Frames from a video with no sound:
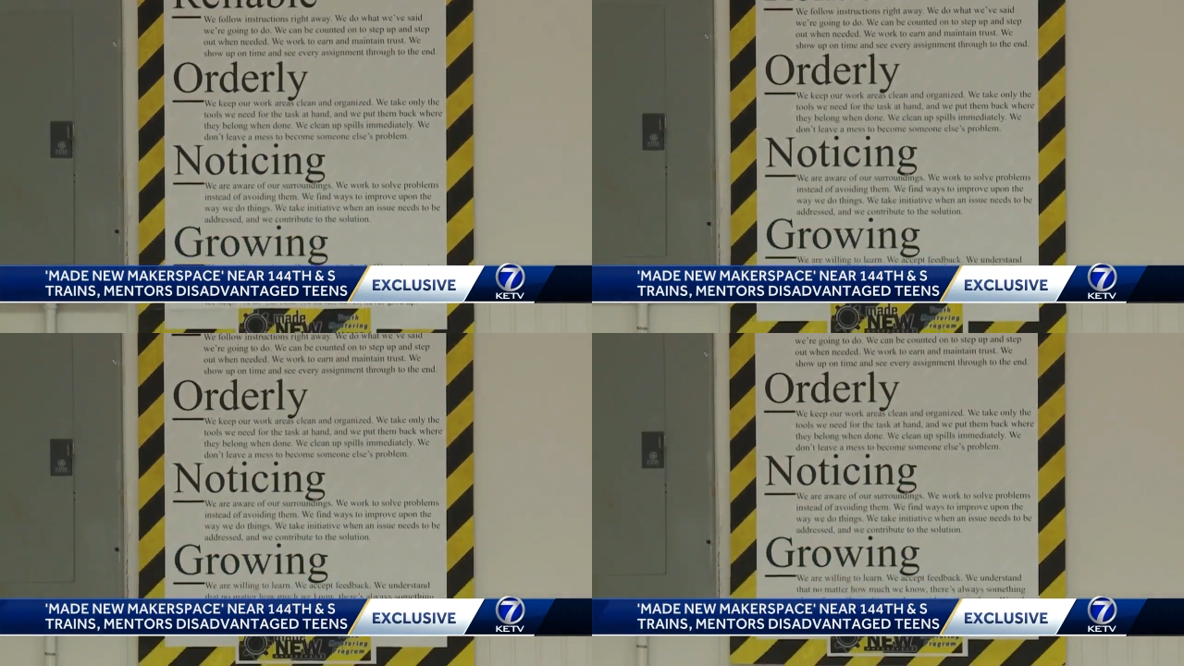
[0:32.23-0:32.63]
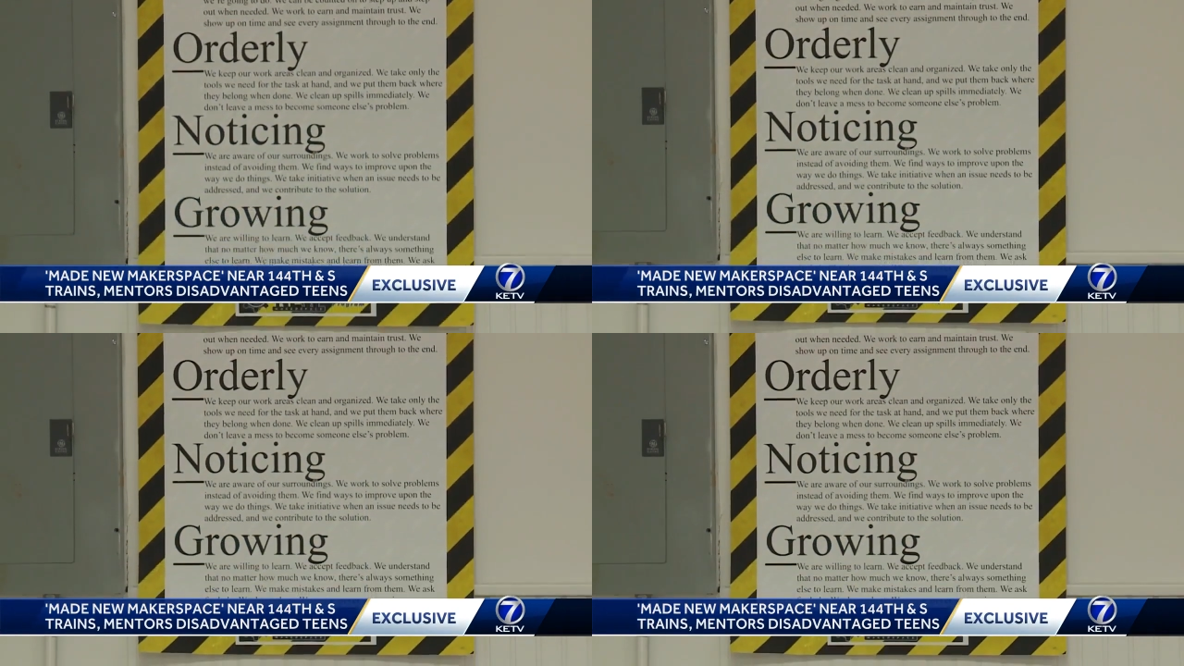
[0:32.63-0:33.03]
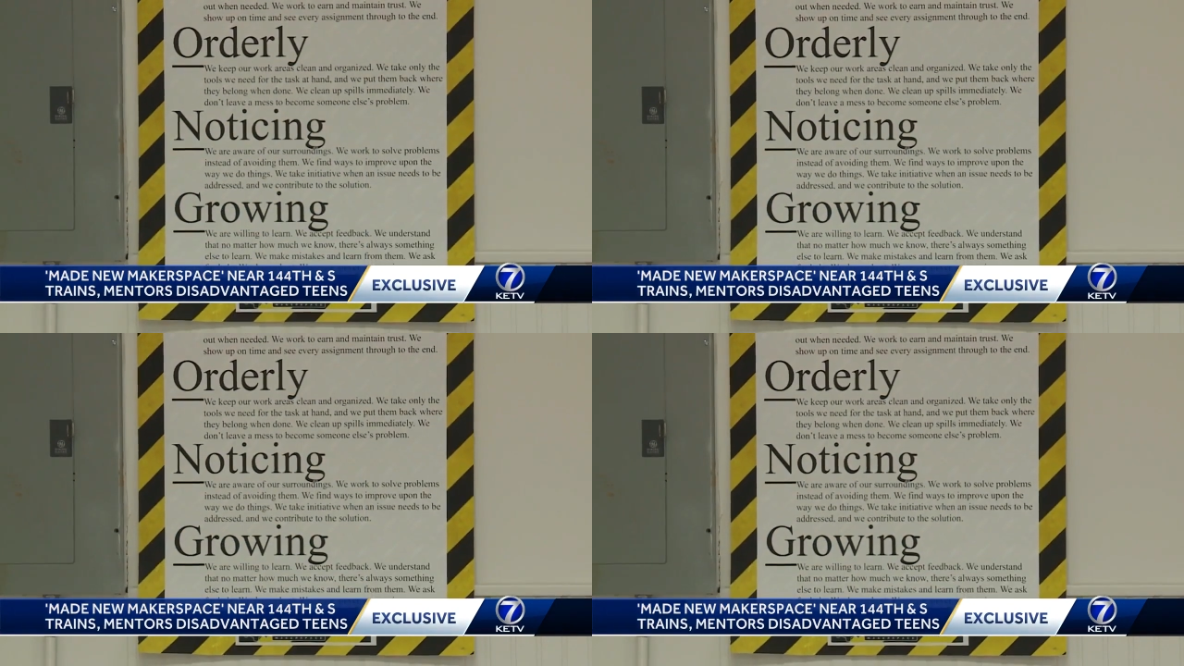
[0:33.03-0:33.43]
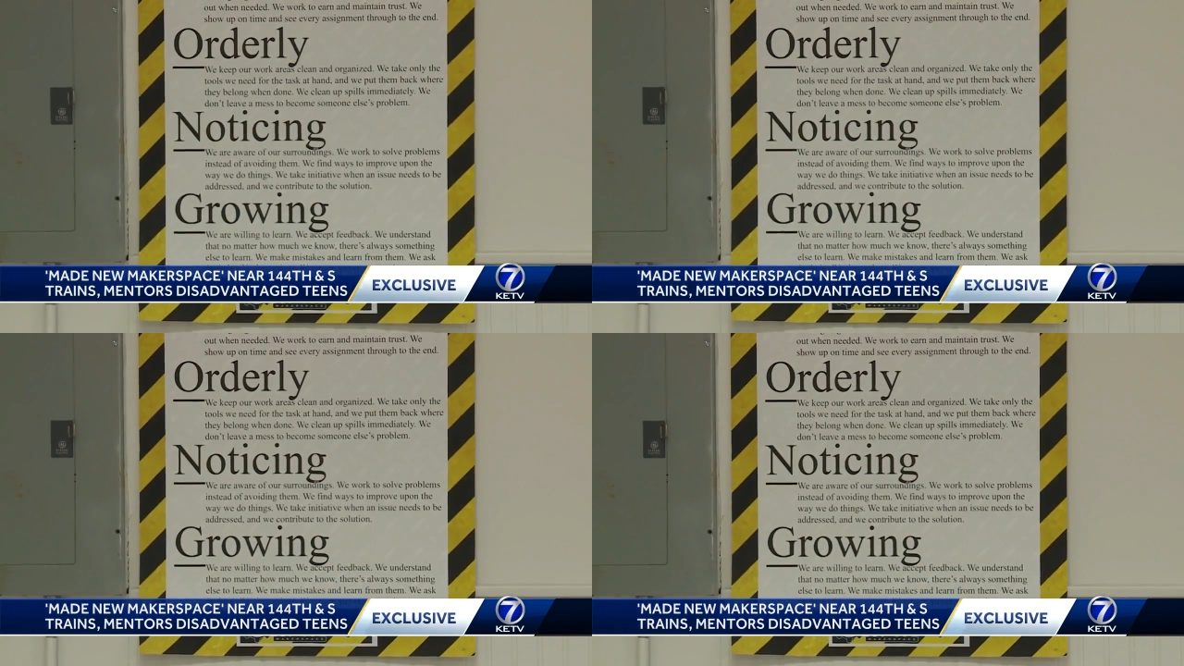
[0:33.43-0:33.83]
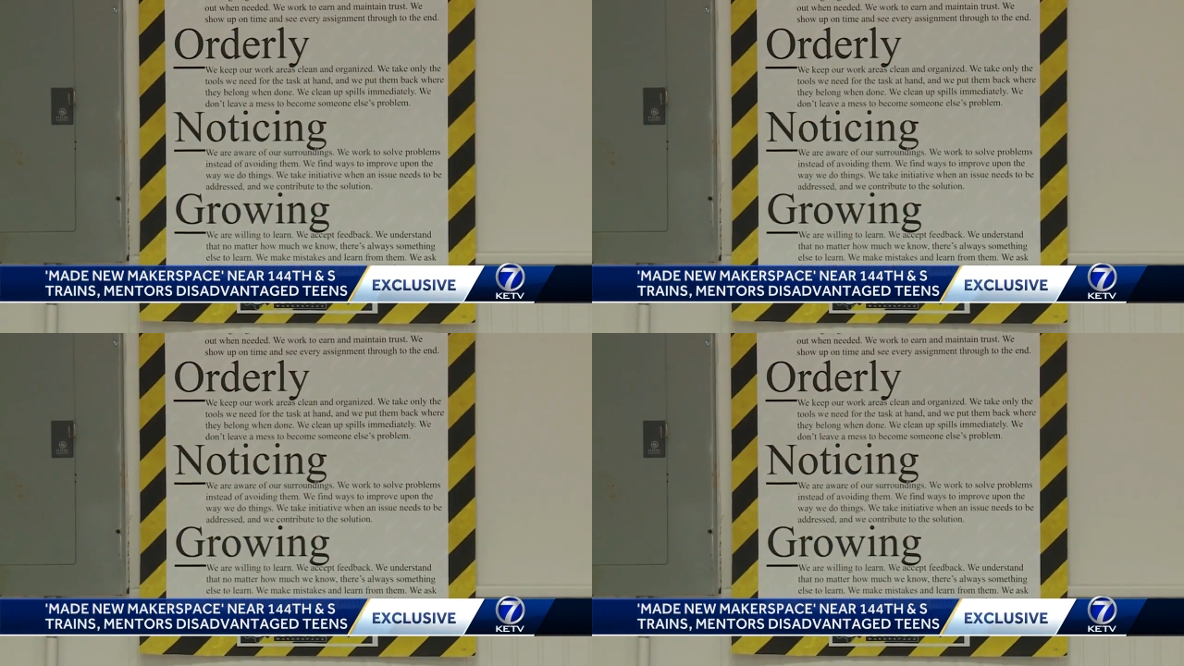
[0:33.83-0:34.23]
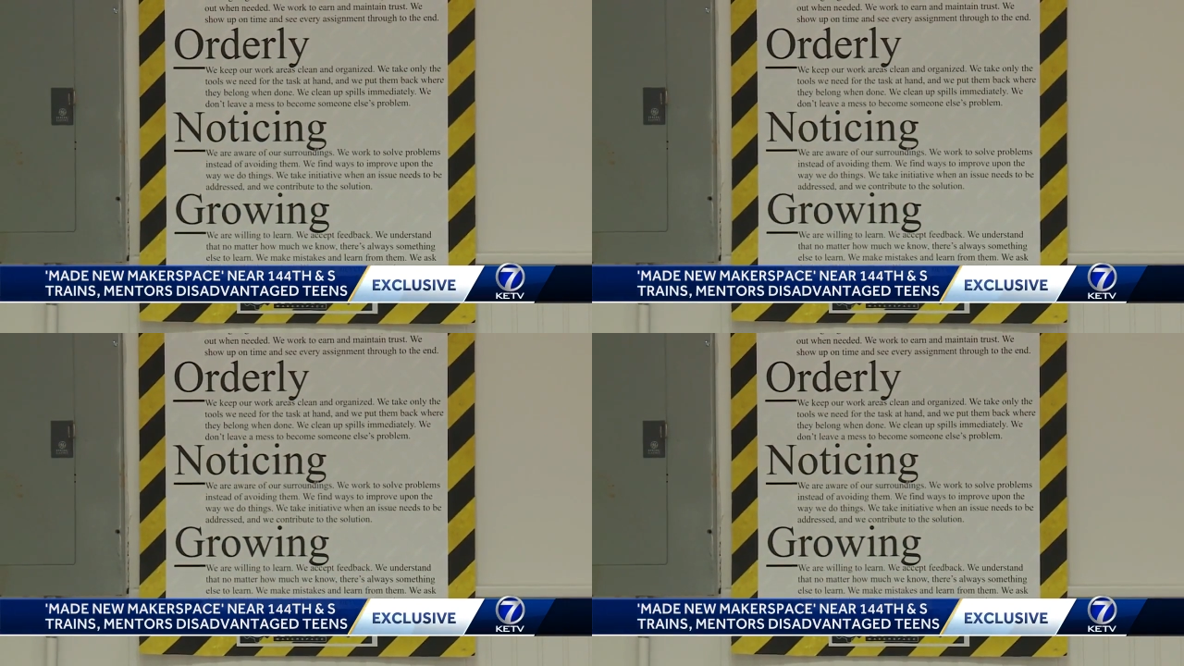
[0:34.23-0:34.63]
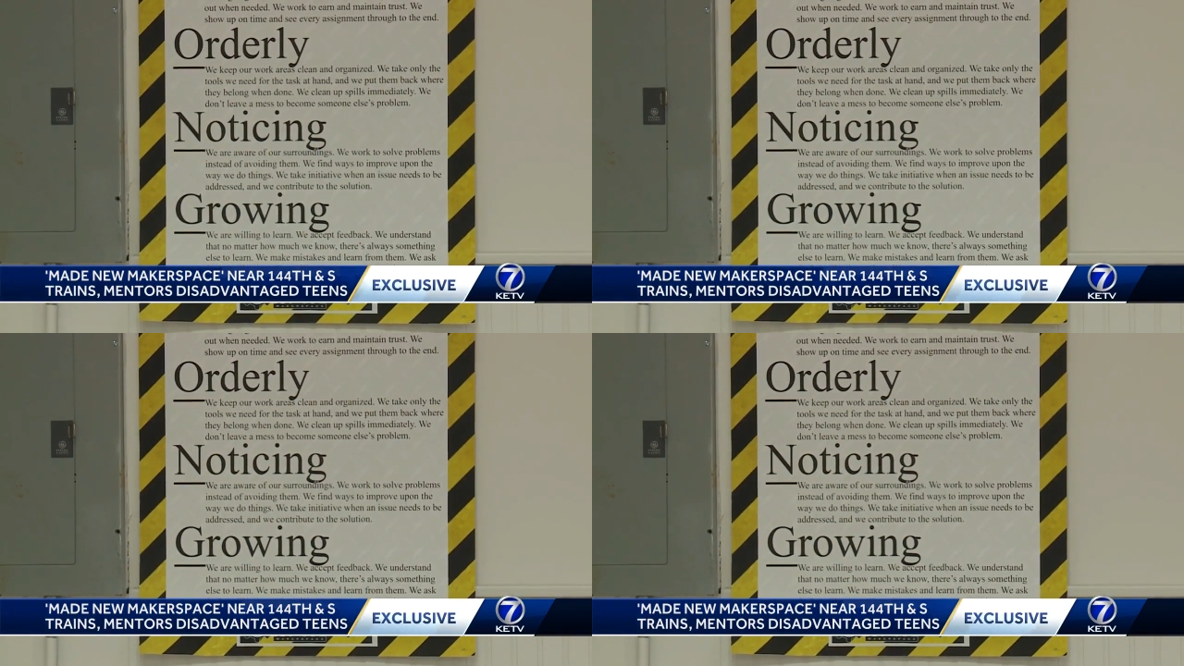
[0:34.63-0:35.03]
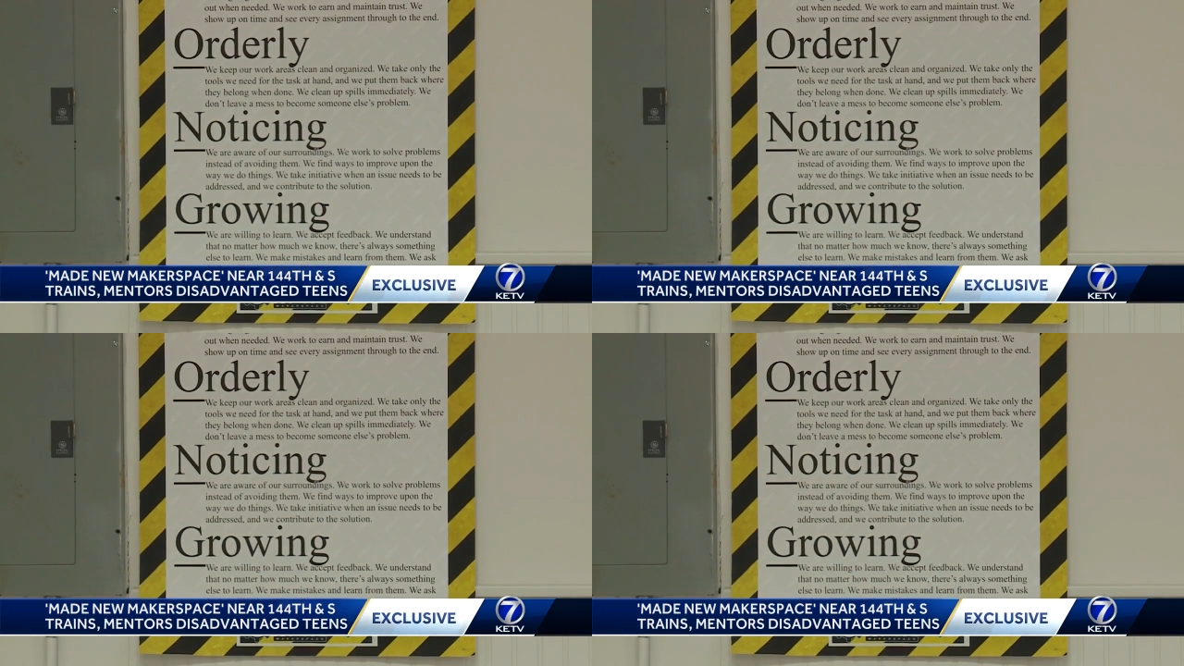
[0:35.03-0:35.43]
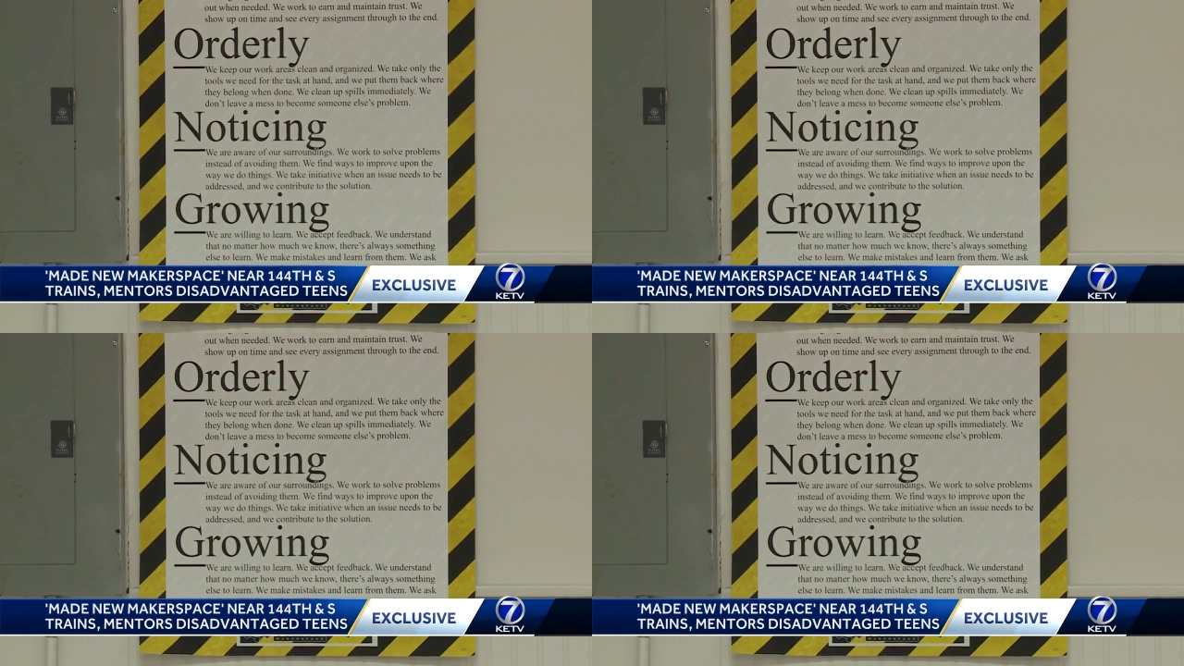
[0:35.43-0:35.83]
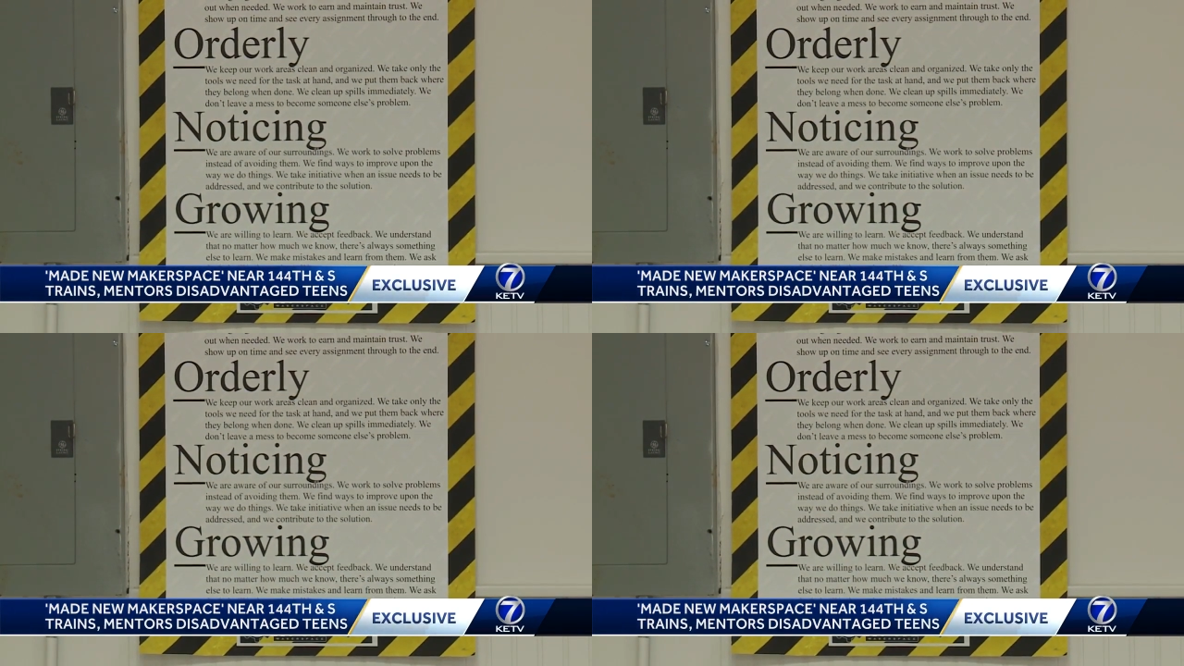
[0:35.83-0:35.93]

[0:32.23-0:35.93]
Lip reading: Nobody's mouth can be seen.